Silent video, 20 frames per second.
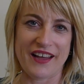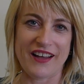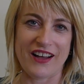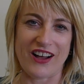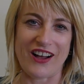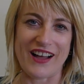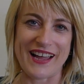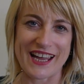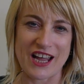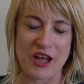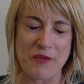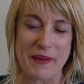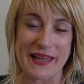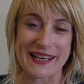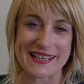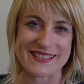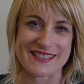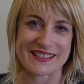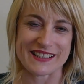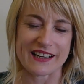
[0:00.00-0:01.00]
Hi, I'm
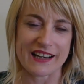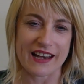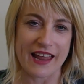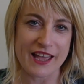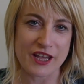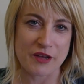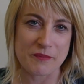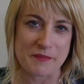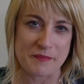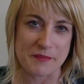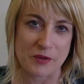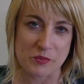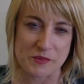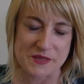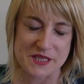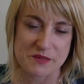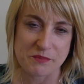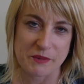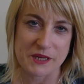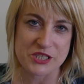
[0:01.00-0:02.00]
Alison Clark. I'm a
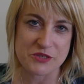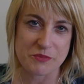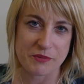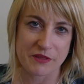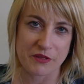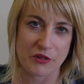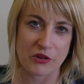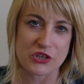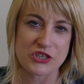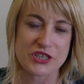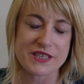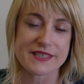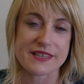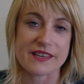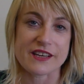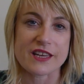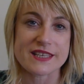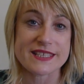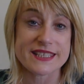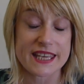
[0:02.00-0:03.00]
Melbourne speech pathologist,
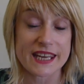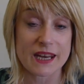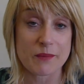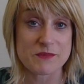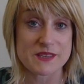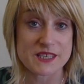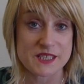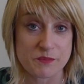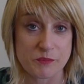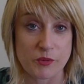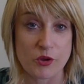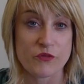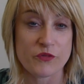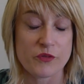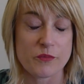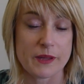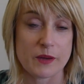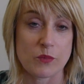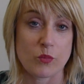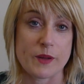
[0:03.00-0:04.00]
and I set up the
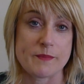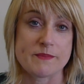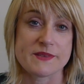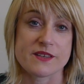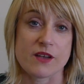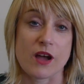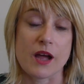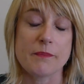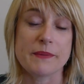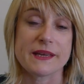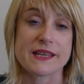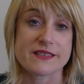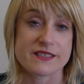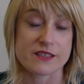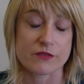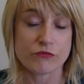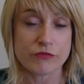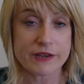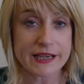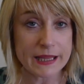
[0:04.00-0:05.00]
Spellphabet website because
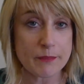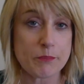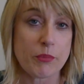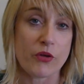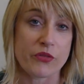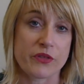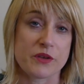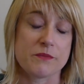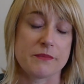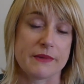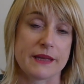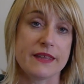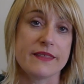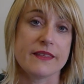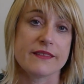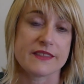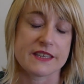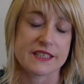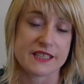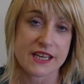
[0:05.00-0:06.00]
it really bothered me
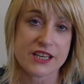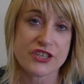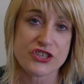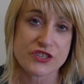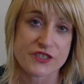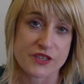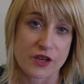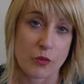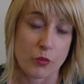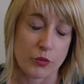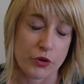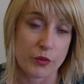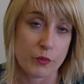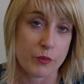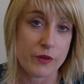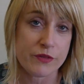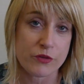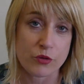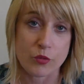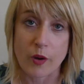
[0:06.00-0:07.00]
that the teachers I work
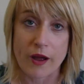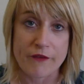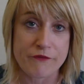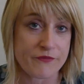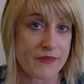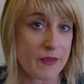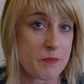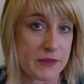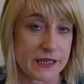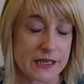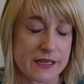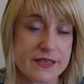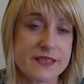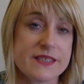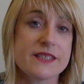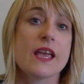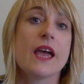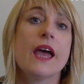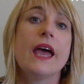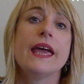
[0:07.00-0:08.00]
with, who are
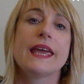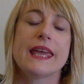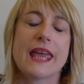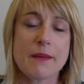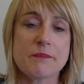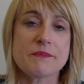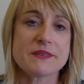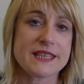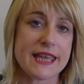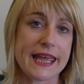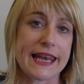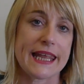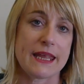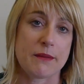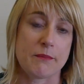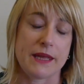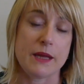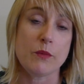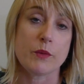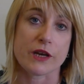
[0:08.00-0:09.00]
fabulous, kept
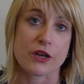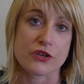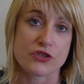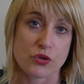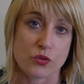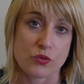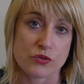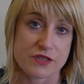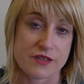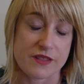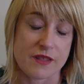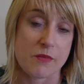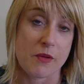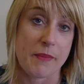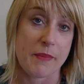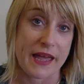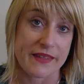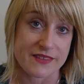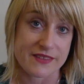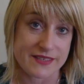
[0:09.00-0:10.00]
telling me when I talked to them
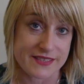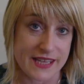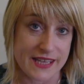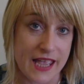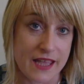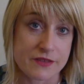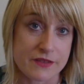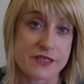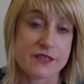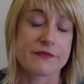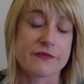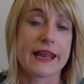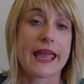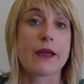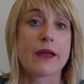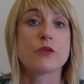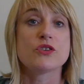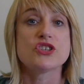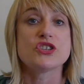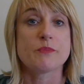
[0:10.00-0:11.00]
about the sounds of
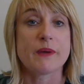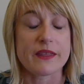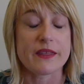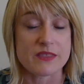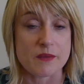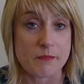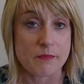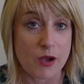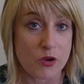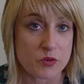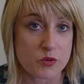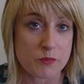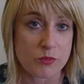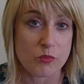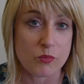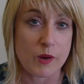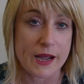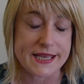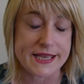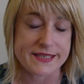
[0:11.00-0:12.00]
language, about the multiple
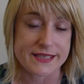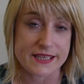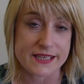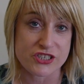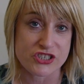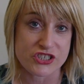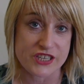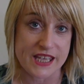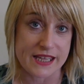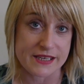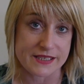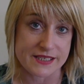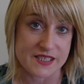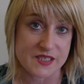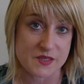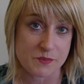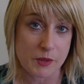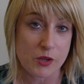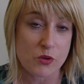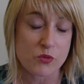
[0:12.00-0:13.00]
ways each sound is
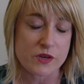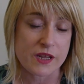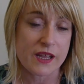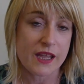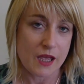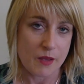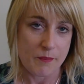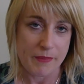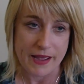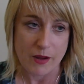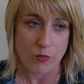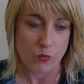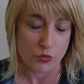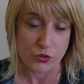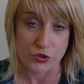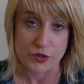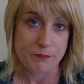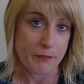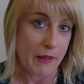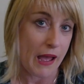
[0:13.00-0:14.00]
spelt, about
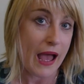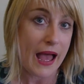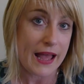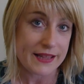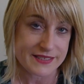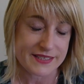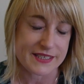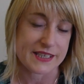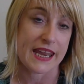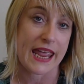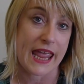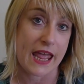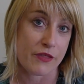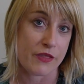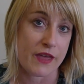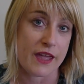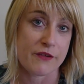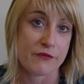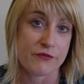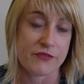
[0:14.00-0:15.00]
word parts and how
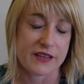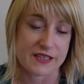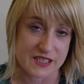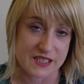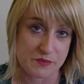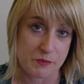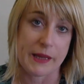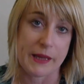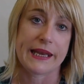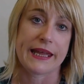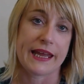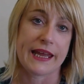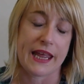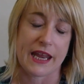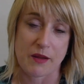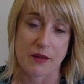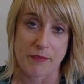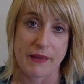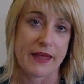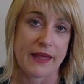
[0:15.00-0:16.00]
they affect spelling,
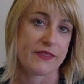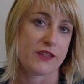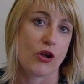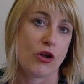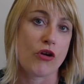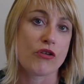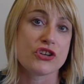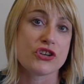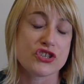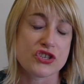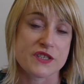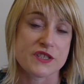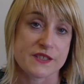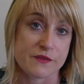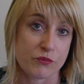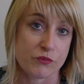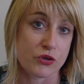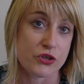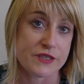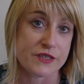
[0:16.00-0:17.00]
and about the origins
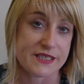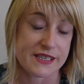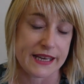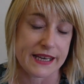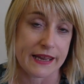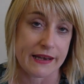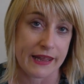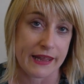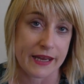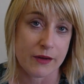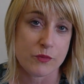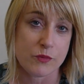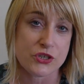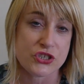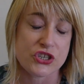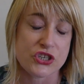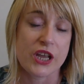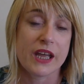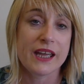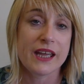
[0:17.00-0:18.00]
of words in our
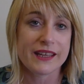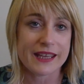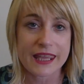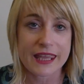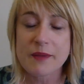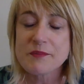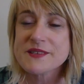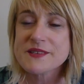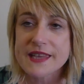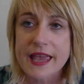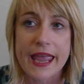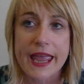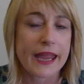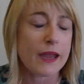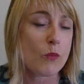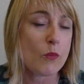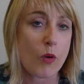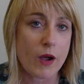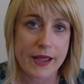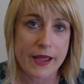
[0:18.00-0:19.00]
language. They kept
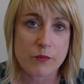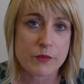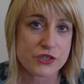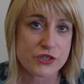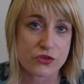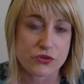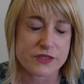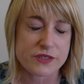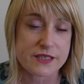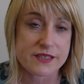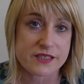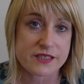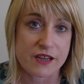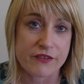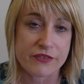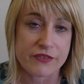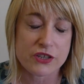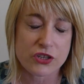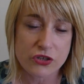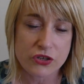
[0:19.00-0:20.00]
saying, why aren't we taught this
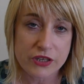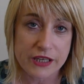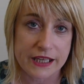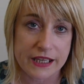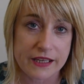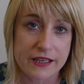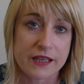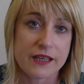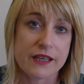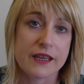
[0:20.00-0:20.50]
stuff at uni?